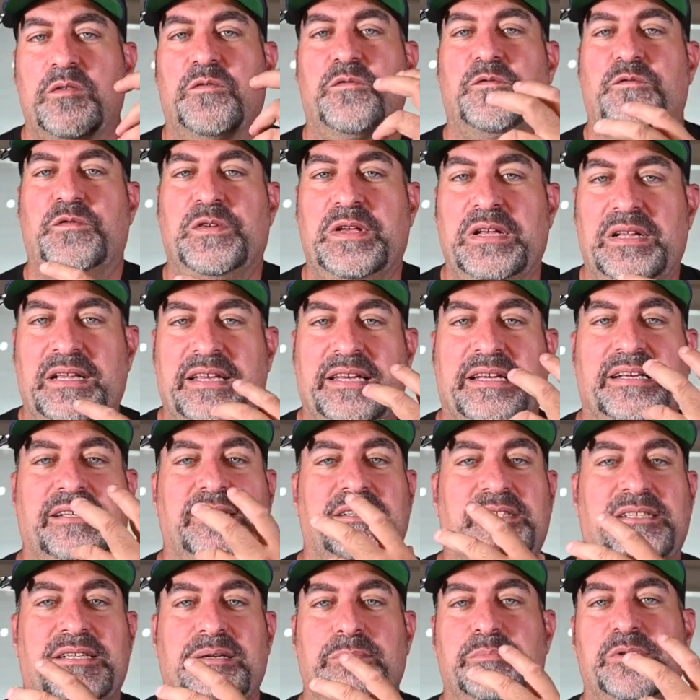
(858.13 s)

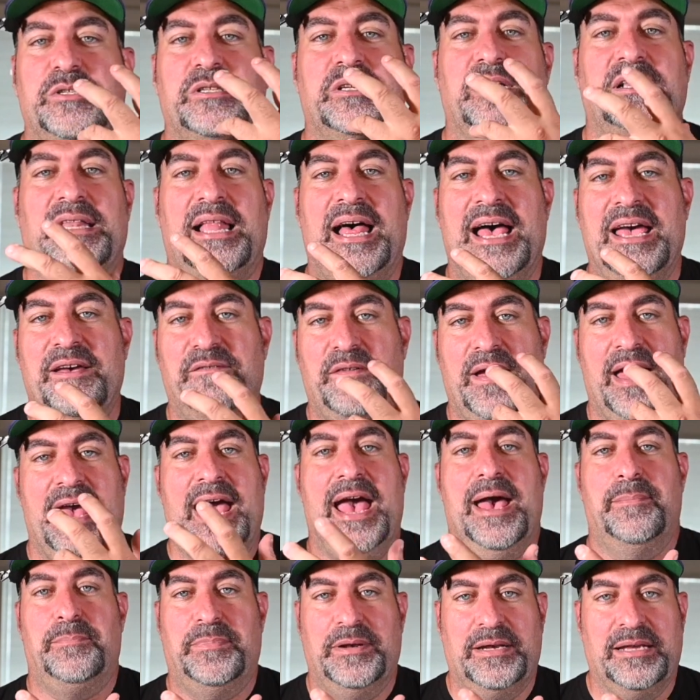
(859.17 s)
feeling some saliva
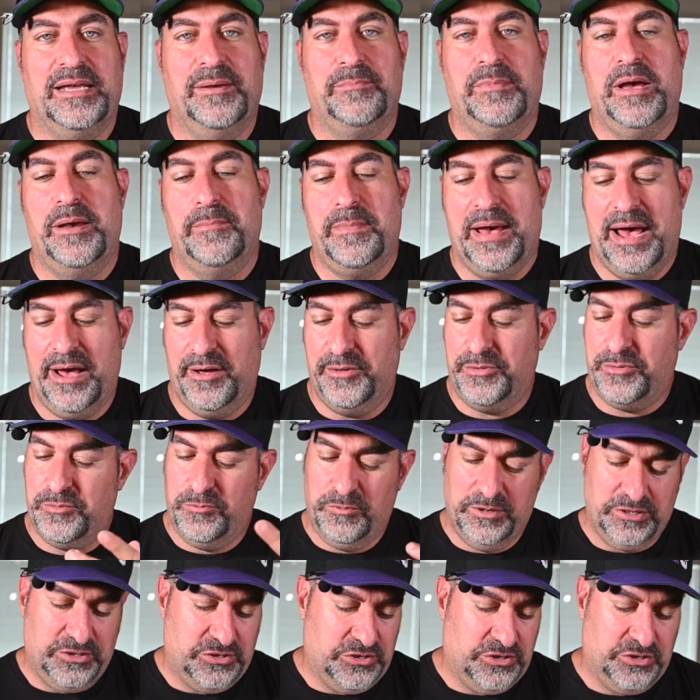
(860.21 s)
happening in my mouth,
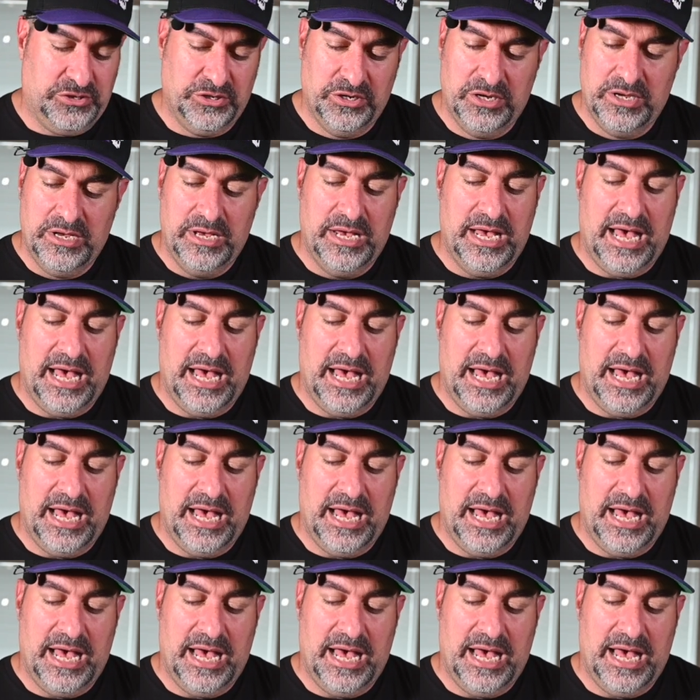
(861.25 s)
which